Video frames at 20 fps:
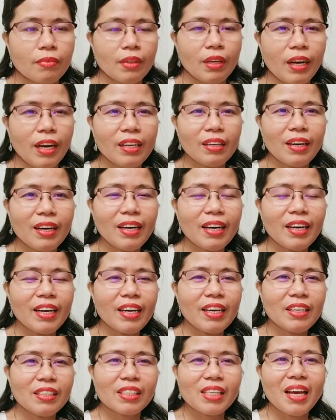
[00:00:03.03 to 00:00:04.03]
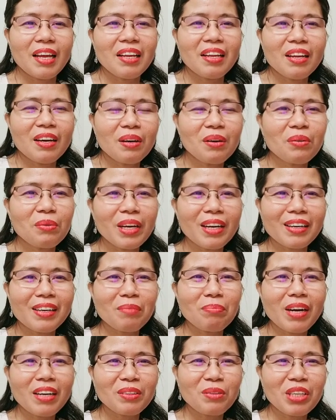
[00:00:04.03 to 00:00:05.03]
Hi guys, hello, welcome
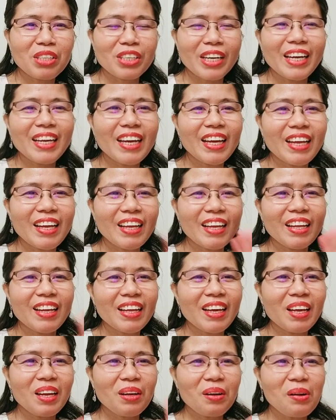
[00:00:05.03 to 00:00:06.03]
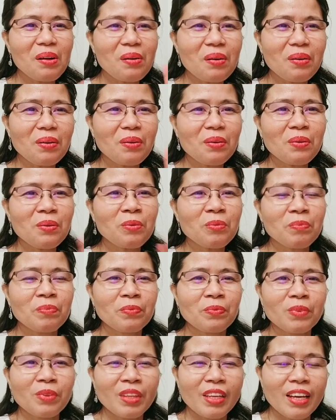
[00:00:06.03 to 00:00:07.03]
back to my channel, hello.
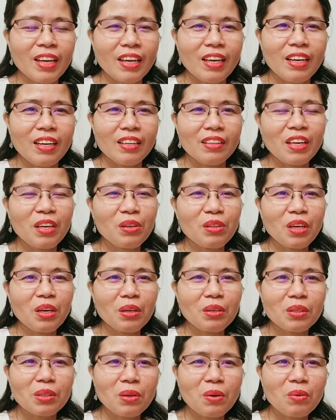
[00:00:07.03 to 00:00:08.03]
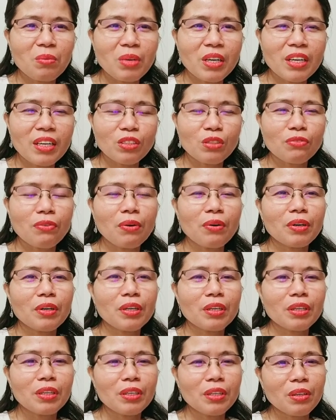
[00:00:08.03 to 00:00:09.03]
Thank you so much
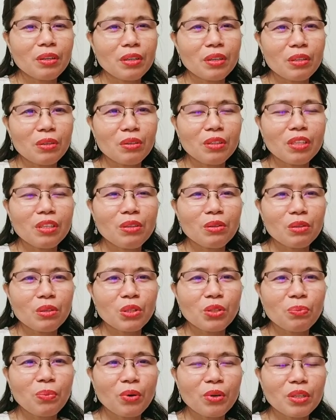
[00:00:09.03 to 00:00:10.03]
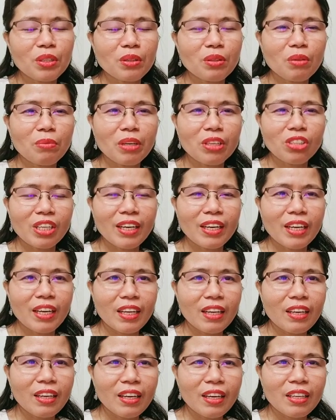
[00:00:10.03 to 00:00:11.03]
for your continuous support to my
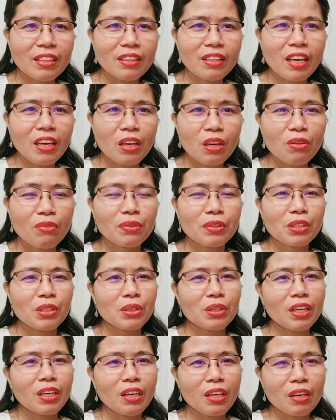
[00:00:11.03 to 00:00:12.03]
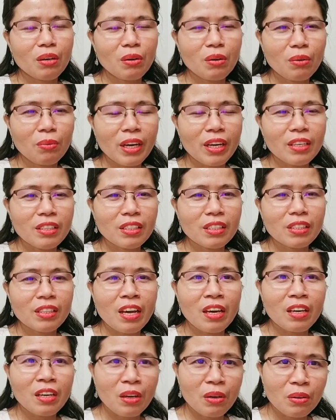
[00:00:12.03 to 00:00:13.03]
channel, and thank you for tuning in always.
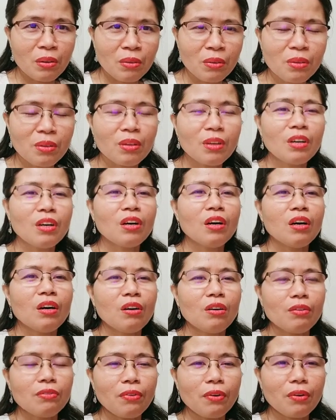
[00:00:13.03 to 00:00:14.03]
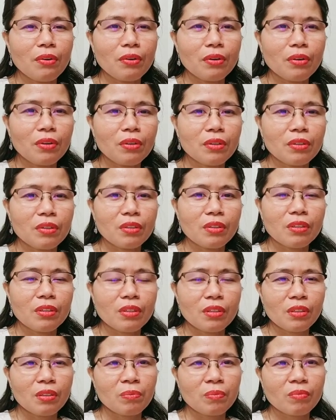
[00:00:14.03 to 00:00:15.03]
Thank you for
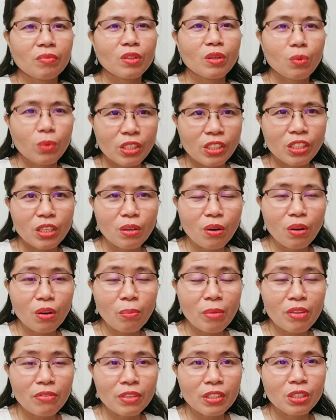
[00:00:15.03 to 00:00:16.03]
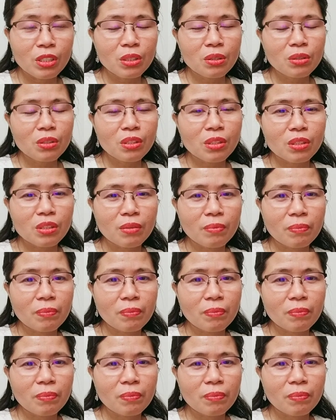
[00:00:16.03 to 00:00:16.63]
watching all my videos.